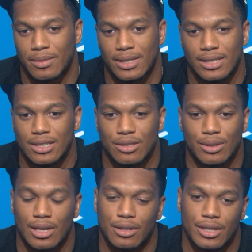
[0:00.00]
and he's just
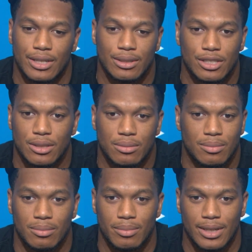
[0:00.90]
going out there and just
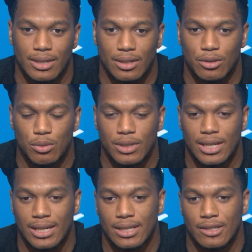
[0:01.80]
being a QB
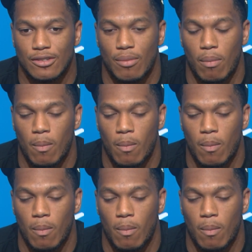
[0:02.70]
that he is.